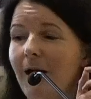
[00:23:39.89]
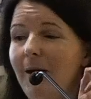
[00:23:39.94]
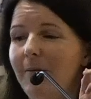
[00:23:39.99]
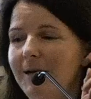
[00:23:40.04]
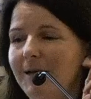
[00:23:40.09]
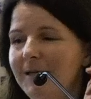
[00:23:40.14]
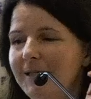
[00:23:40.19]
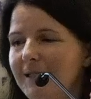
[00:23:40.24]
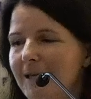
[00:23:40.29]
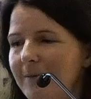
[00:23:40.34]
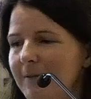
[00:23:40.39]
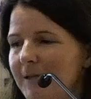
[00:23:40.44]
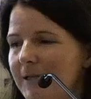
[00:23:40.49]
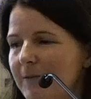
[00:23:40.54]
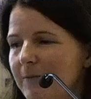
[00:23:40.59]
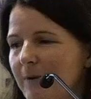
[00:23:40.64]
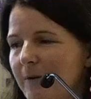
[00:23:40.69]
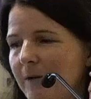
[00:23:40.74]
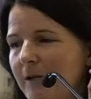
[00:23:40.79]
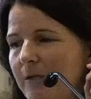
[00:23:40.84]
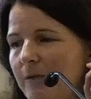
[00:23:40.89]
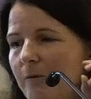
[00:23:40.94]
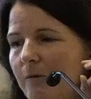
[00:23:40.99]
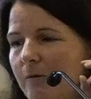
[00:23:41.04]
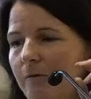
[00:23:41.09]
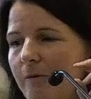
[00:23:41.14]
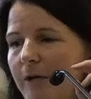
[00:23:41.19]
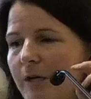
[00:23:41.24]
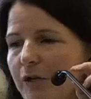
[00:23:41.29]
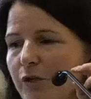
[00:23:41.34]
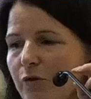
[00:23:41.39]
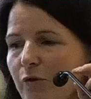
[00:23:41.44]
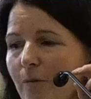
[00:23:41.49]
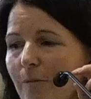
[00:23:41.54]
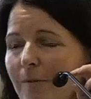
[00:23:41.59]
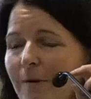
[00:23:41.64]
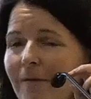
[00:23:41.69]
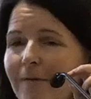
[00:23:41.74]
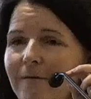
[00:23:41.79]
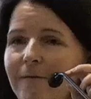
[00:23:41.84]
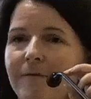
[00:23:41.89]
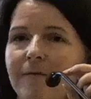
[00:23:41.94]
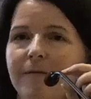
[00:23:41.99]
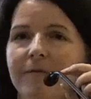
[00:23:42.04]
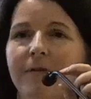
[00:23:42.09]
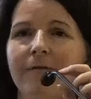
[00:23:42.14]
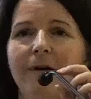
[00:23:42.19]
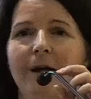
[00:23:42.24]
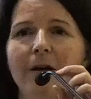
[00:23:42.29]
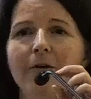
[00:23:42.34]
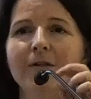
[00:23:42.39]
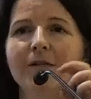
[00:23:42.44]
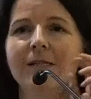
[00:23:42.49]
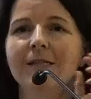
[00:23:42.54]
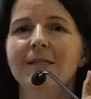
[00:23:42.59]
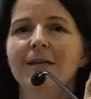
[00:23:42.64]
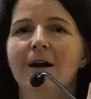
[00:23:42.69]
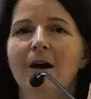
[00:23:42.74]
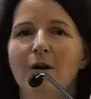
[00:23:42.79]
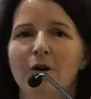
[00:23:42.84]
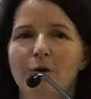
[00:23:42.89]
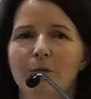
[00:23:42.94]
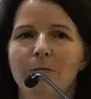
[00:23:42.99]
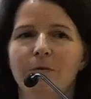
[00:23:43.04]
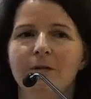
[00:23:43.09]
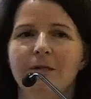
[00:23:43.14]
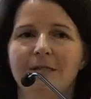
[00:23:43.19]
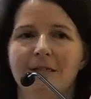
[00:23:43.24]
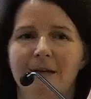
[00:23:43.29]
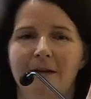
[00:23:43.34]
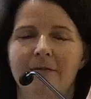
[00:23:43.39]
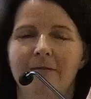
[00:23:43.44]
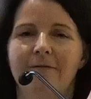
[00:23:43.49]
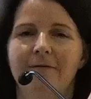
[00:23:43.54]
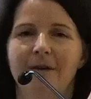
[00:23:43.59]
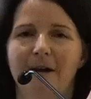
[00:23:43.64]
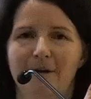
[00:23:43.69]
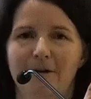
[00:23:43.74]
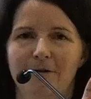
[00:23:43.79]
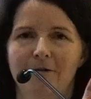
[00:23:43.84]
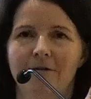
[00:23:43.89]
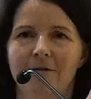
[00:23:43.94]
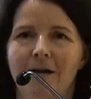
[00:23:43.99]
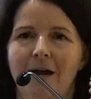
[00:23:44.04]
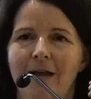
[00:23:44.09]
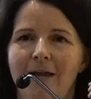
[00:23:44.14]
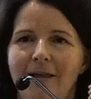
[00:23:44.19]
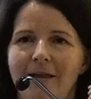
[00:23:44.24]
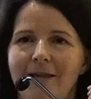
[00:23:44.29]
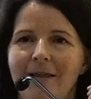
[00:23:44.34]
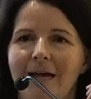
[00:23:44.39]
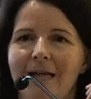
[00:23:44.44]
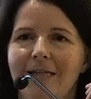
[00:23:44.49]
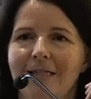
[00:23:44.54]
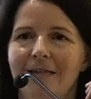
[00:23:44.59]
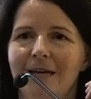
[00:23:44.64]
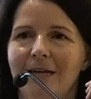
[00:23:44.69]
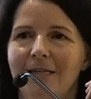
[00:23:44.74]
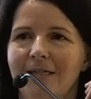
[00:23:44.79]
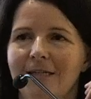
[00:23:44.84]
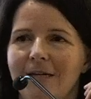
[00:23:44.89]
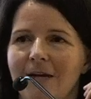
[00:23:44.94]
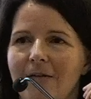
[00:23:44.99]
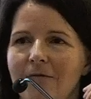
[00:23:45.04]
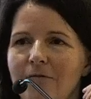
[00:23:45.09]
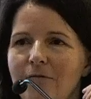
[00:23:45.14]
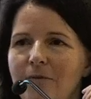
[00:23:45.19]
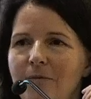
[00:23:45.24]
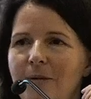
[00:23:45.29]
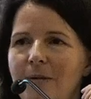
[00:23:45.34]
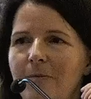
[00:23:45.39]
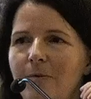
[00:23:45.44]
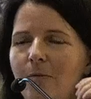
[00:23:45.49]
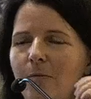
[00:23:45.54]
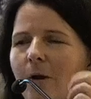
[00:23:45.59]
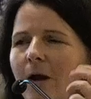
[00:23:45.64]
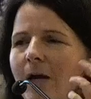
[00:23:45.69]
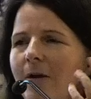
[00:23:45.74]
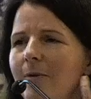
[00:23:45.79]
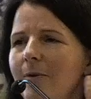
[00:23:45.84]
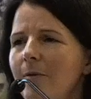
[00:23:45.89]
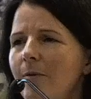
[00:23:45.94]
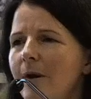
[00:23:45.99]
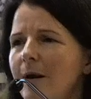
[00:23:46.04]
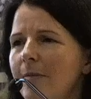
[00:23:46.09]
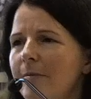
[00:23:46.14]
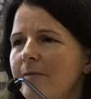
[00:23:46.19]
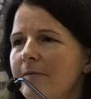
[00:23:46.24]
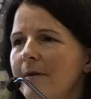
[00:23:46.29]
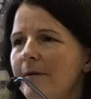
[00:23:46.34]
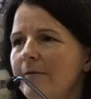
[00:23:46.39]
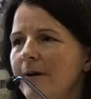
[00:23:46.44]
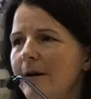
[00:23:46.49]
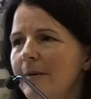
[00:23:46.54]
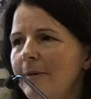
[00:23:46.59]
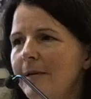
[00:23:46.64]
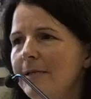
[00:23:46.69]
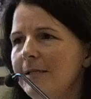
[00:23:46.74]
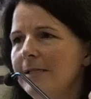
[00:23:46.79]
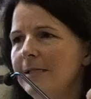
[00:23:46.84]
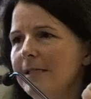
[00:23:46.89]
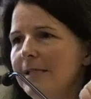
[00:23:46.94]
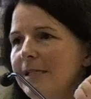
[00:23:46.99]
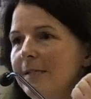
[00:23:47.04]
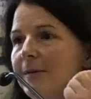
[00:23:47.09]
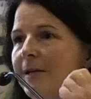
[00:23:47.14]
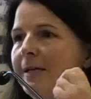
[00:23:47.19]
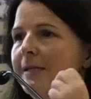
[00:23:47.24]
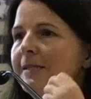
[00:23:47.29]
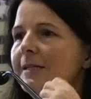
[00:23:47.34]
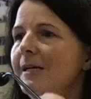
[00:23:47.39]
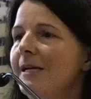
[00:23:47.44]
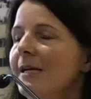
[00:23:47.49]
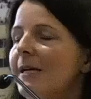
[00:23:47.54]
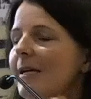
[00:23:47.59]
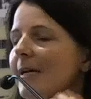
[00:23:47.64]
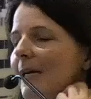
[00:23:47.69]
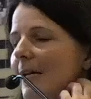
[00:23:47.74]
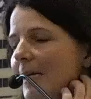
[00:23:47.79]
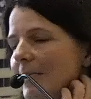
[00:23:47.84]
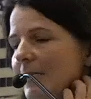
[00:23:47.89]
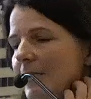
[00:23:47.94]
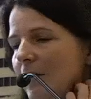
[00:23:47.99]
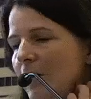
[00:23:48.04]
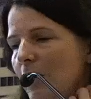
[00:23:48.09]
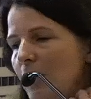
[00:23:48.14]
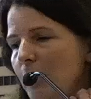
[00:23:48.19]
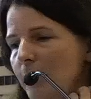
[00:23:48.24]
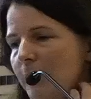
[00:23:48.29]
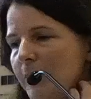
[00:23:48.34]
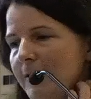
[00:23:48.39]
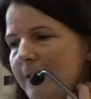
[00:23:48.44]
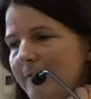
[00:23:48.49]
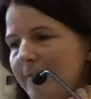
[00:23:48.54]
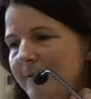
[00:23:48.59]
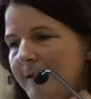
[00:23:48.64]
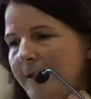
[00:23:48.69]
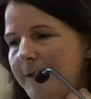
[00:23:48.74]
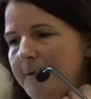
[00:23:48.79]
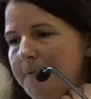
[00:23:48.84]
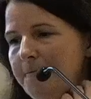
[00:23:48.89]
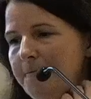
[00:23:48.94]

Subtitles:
I'm going to skip this one because we're running short, but the virus is 100% fatal. I think that's nice to cover with people. Why do we want to prevent rabies disease? Because it's 100% fatal.